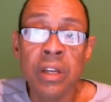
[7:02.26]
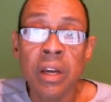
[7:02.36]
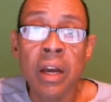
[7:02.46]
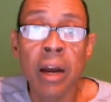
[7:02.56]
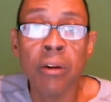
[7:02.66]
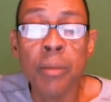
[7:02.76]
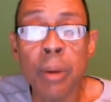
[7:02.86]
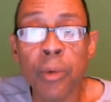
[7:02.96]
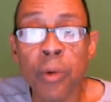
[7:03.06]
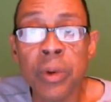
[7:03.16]
I
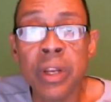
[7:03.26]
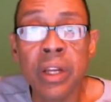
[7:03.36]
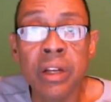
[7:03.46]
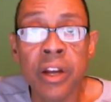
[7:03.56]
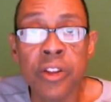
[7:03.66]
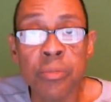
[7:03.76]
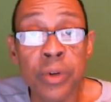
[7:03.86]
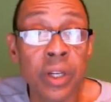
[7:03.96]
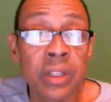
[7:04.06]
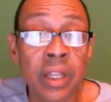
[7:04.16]
remember reading another
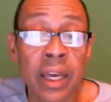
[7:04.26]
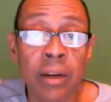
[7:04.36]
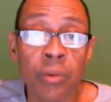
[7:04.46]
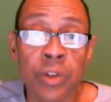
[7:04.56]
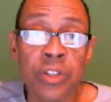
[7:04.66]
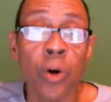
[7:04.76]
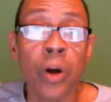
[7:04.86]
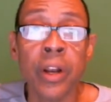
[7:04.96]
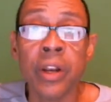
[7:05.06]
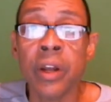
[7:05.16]
book that was
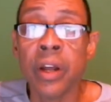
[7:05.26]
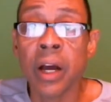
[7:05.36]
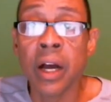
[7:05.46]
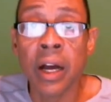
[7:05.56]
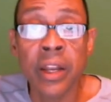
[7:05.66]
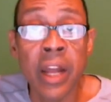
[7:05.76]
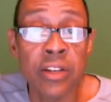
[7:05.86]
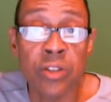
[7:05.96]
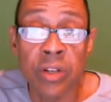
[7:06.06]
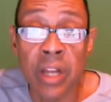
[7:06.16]
on
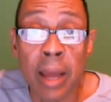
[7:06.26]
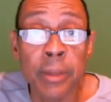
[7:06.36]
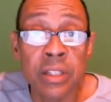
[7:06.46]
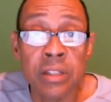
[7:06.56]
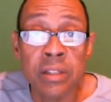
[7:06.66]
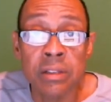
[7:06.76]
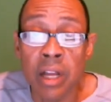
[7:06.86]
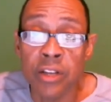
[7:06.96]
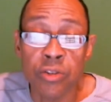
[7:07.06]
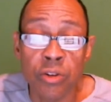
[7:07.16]
Nostradamus,
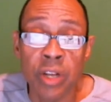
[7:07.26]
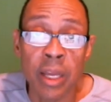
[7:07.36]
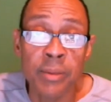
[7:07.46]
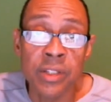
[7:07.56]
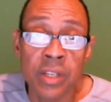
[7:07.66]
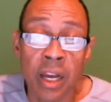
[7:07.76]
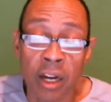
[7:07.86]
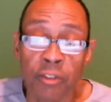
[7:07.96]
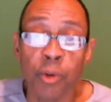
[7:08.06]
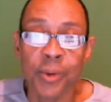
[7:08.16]

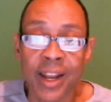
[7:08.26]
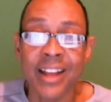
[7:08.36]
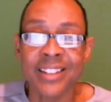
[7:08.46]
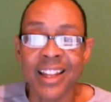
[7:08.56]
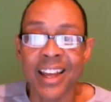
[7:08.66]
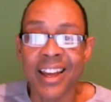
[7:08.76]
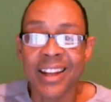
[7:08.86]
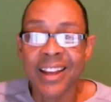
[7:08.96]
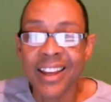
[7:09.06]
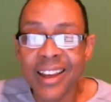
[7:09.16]
however you pronounce
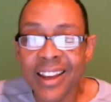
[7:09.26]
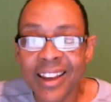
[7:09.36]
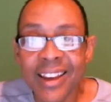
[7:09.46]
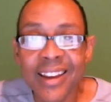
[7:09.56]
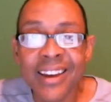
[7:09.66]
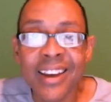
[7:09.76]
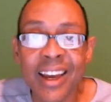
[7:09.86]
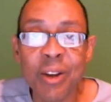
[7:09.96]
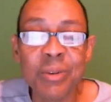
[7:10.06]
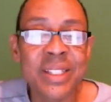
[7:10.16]
that.
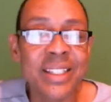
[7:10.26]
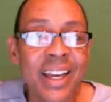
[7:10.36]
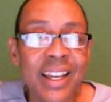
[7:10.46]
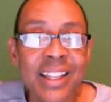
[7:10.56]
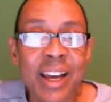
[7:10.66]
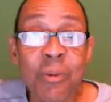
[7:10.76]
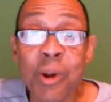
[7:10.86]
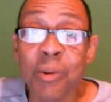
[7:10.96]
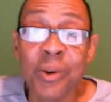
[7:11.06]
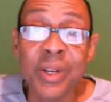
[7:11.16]
And it was saying that
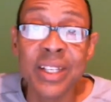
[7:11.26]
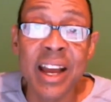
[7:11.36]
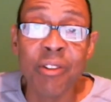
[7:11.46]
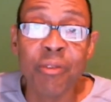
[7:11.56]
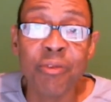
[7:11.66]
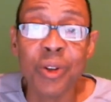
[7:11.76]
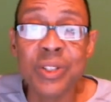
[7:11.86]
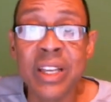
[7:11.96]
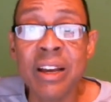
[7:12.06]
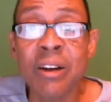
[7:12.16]
we were going to have a
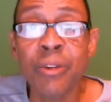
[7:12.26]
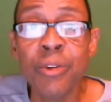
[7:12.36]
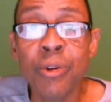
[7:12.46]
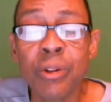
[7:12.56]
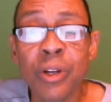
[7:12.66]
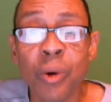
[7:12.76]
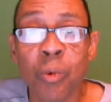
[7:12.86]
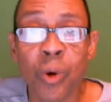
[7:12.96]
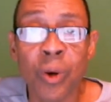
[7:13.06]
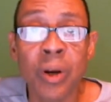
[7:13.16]
full-scale nuclear
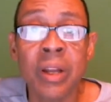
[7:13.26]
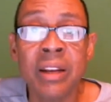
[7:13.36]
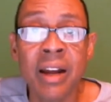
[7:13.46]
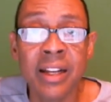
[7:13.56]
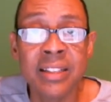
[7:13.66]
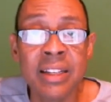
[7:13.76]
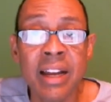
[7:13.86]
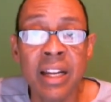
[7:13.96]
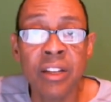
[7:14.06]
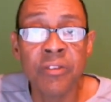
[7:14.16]
war in
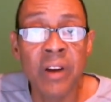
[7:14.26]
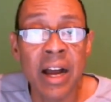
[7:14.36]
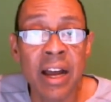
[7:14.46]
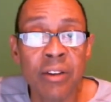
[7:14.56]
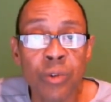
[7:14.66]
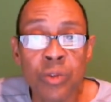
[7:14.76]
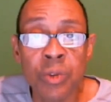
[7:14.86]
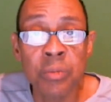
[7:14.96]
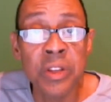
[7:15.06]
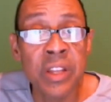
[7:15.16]
1995, which
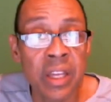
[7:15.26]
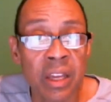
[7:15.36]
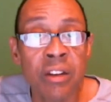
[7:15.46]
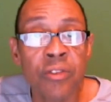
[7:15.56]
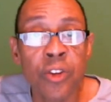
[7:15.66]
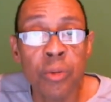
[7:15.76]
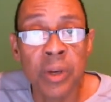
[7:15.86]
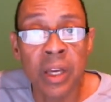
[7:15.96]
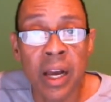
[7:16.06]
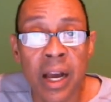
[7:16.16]
would be the end of
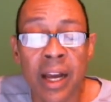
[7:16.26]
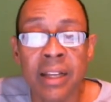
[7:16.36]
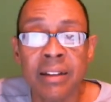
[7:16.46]
humankind.